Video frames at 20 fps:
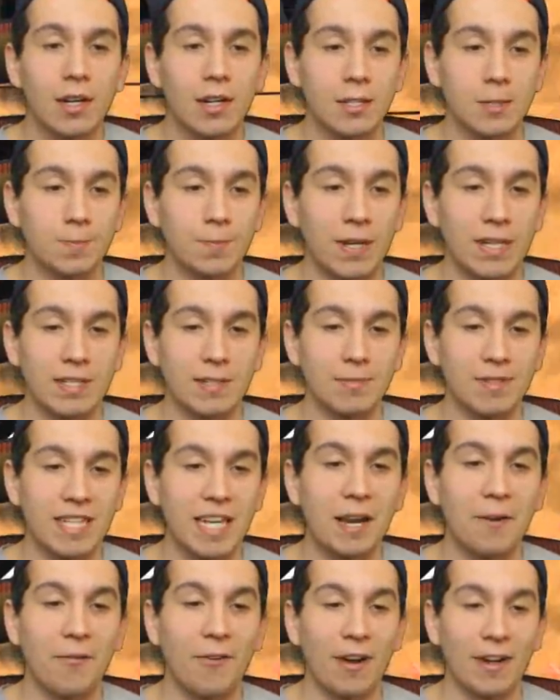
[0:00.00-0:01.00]
Let's play some
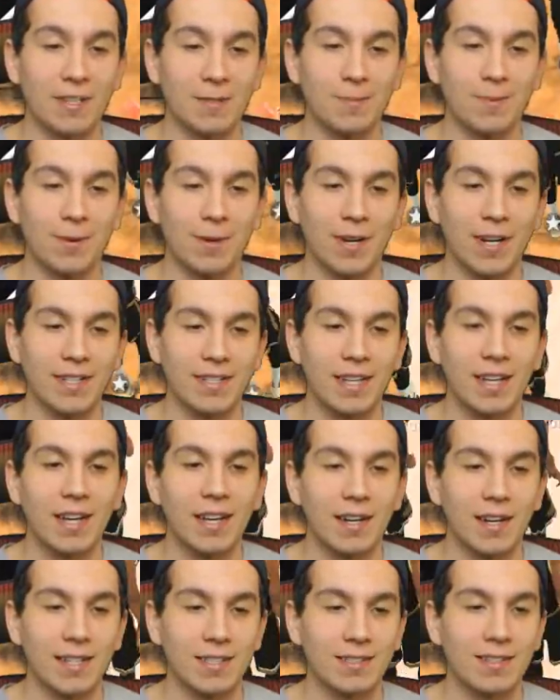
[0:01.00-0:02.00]
defense, boys.
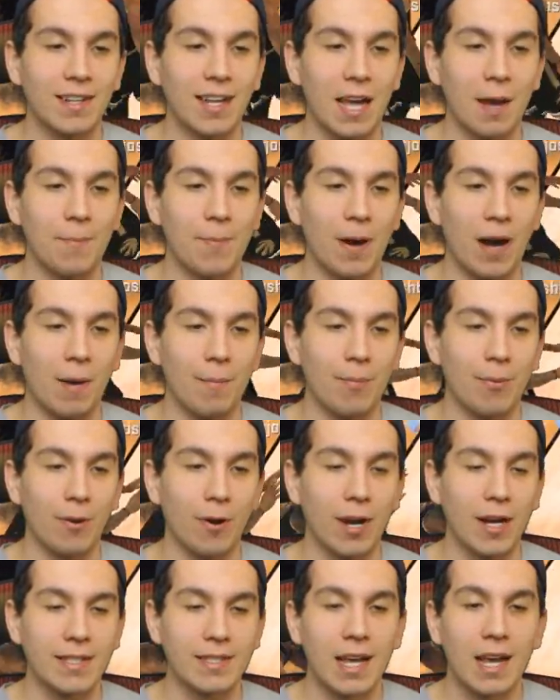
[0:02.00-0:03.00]
Let's clamp up,
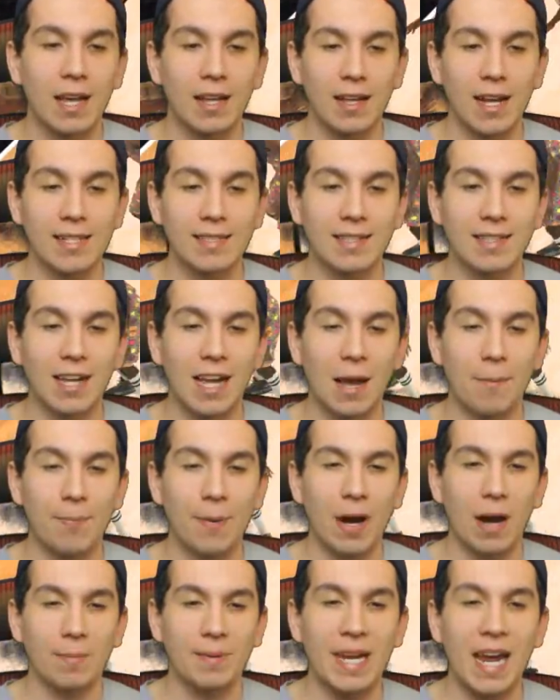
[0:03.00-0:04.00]
boys. Let's
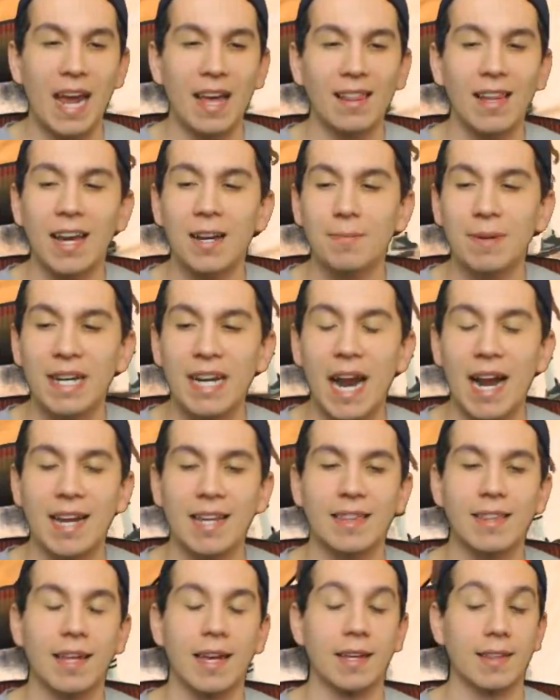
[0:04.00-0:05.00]
clamp up. Can't let him get
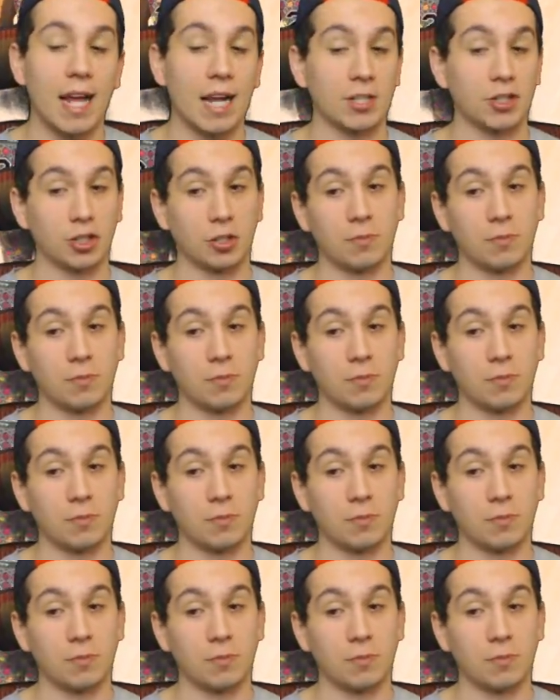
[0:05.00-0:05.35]
anything. That